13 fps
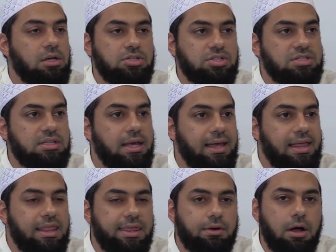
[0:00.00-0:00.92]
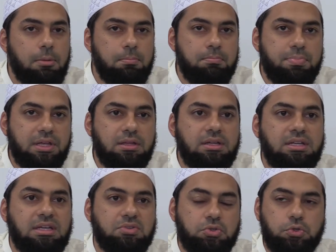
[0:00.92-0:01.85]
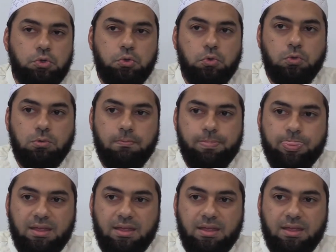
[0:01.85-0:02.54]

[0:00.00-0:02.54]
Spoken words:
just their ability to